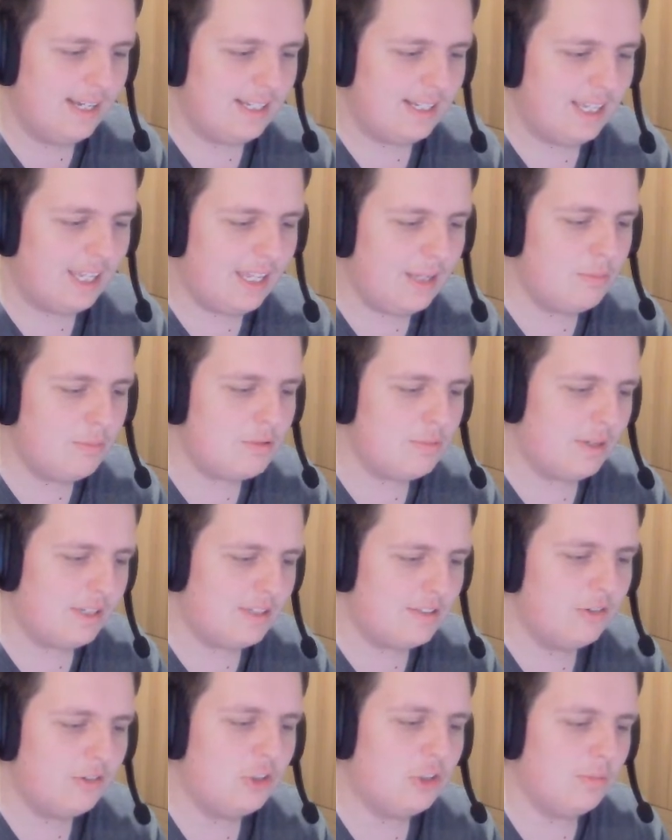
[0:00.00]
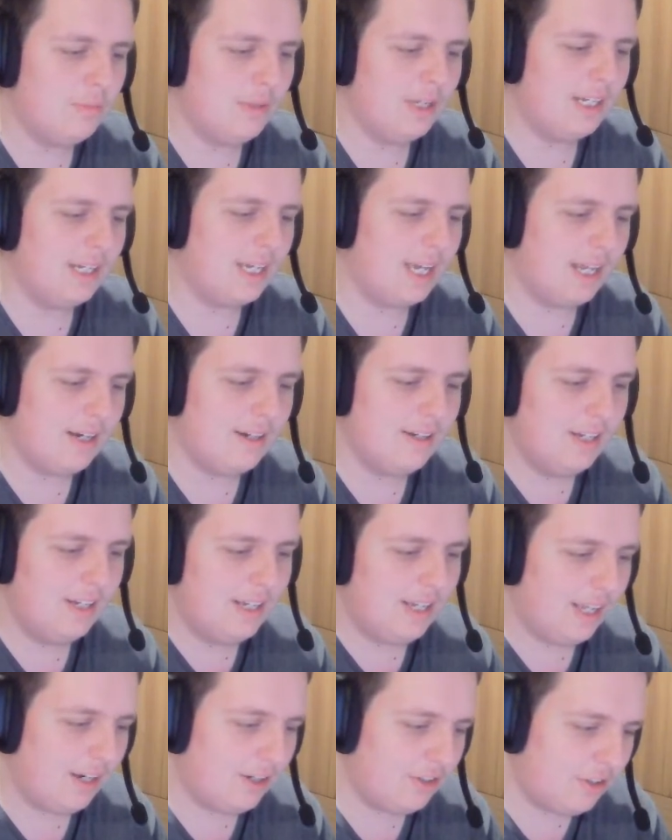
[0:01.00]
keeps messaging me again,
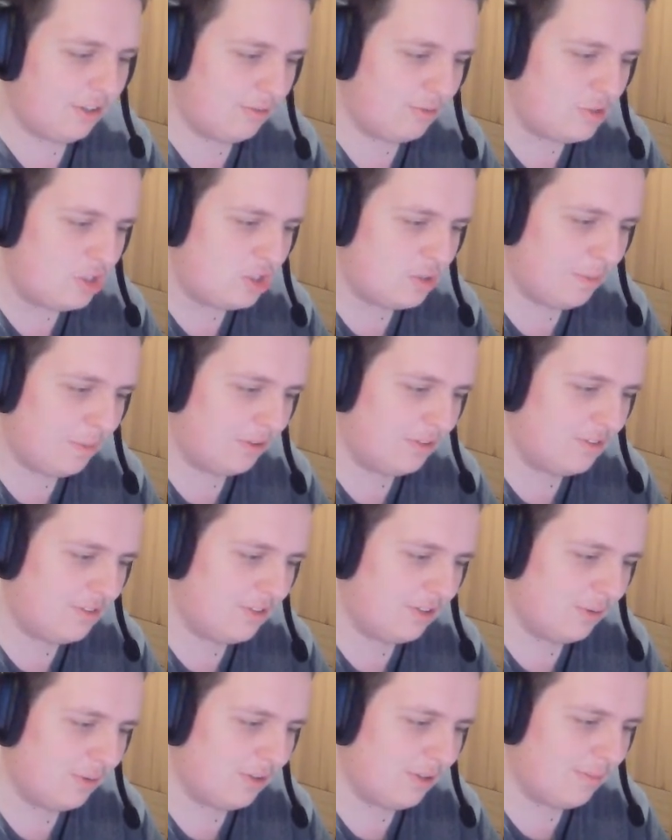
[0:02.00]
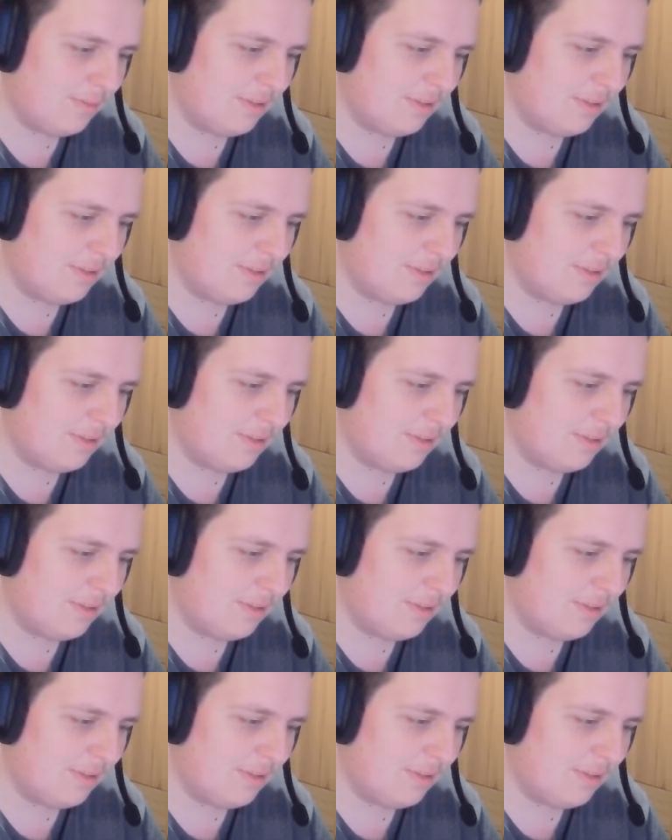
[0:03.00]
and I don't respond to them,